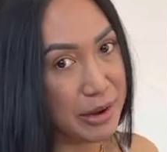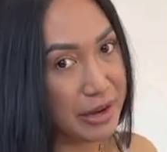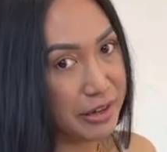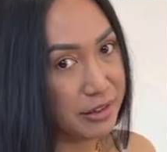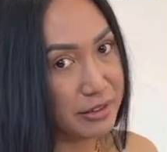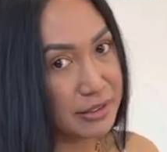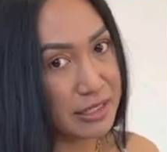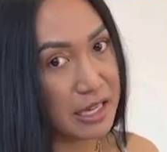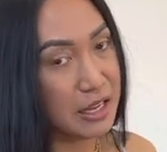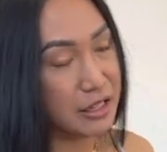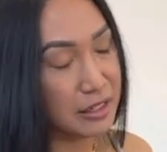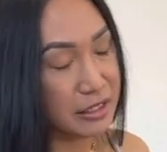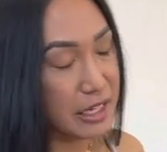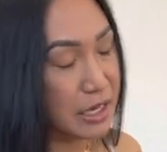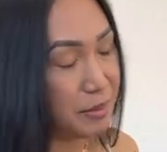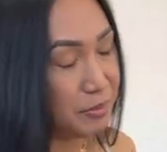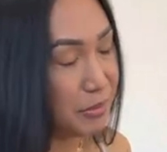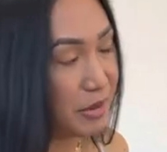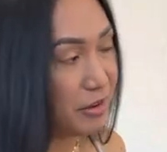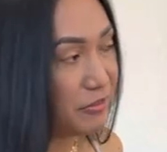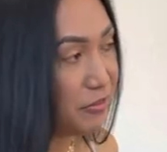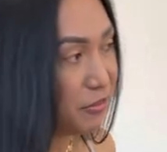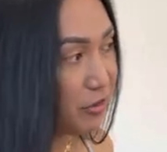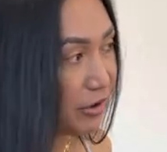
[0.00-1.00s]
because I'll keep
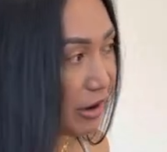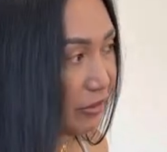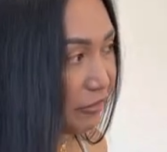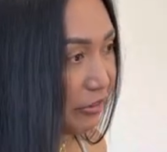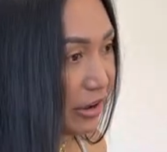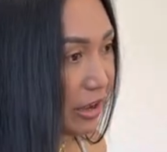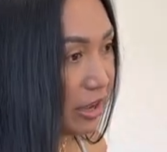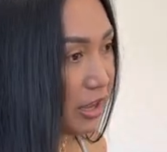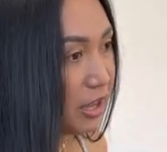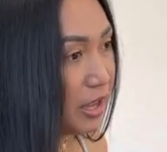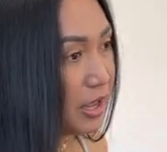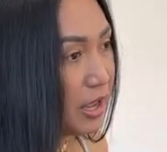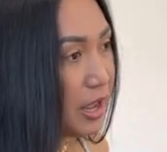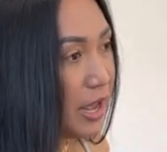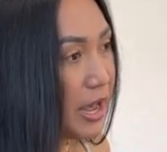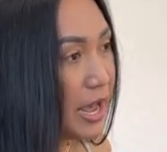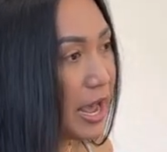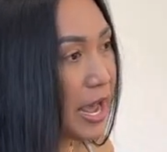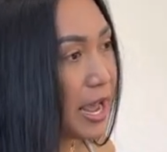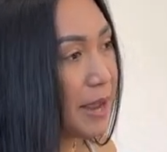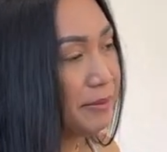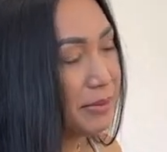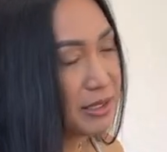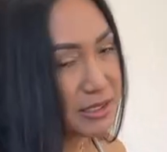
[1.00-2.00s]
them forever.
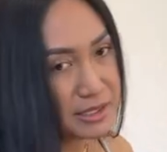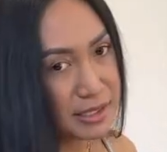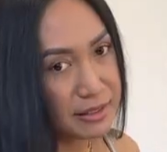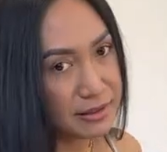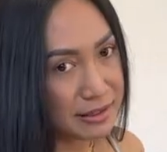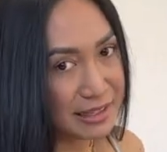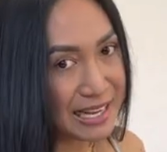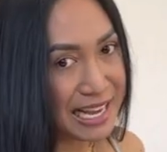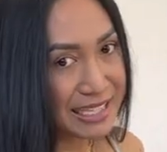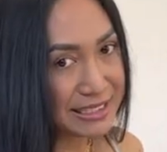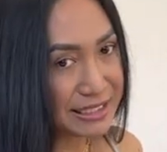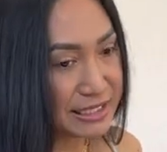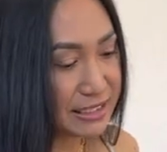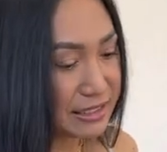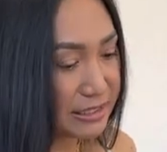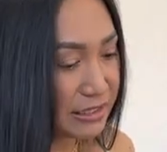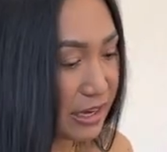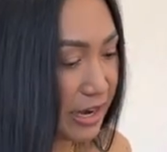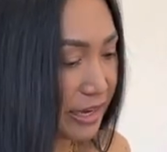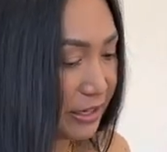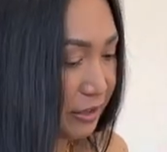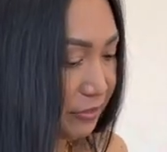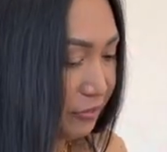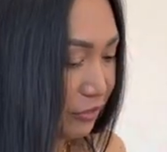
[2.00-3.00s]
I'm a sunglasses
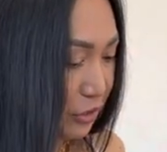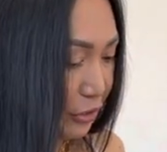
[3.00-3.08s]
kind of